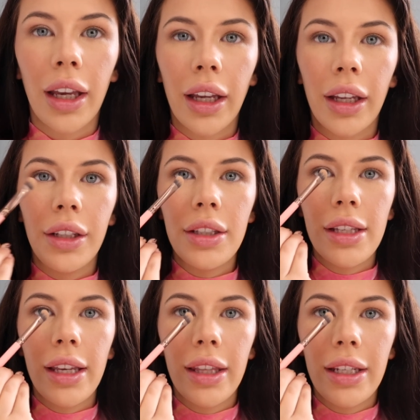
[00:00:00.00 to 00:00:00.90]
Can you
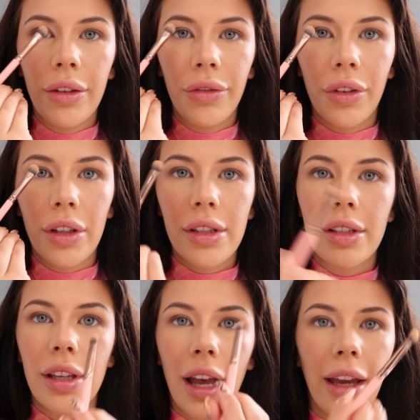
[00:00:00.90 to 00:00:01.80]
see the
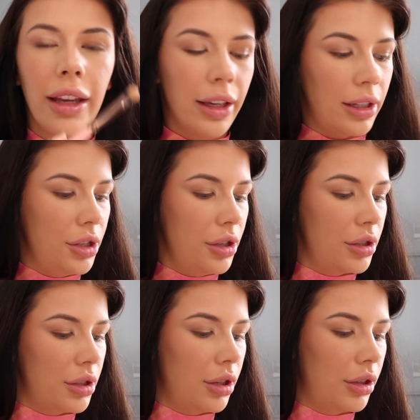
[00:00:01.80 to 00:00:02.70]
difference? Like, it
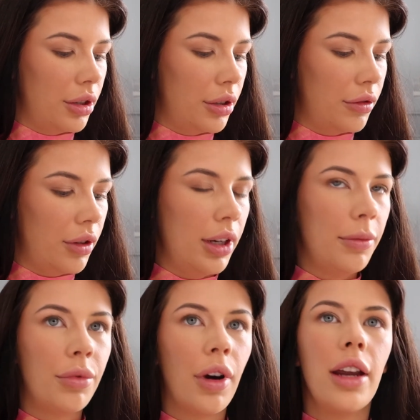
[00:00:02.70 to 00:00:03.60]
just really
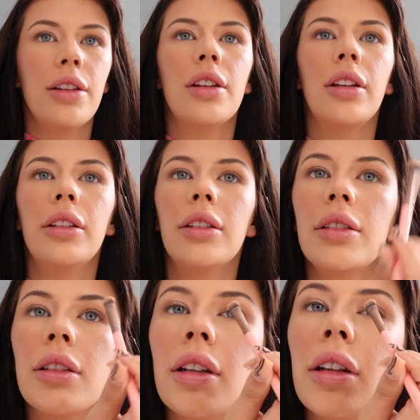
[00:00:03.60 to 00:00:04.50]

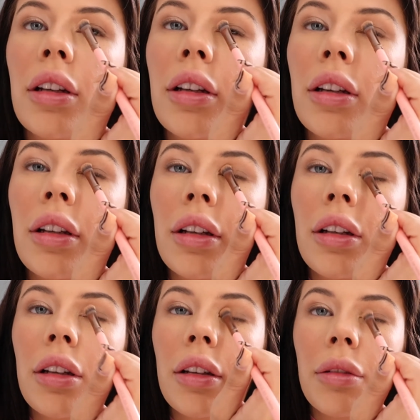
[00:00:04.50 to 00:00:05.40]
brightens
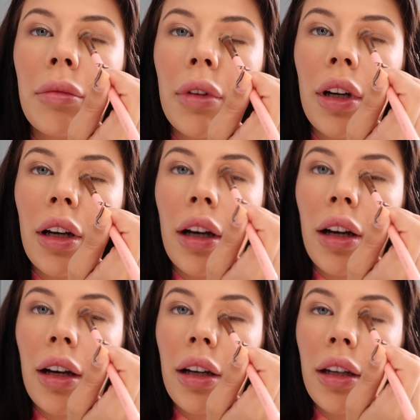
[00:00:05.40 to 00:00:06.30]
my
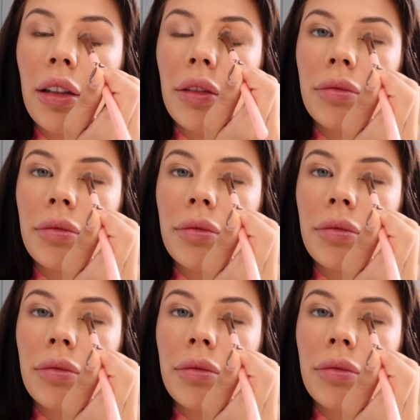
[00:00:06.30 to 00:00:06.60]
eye.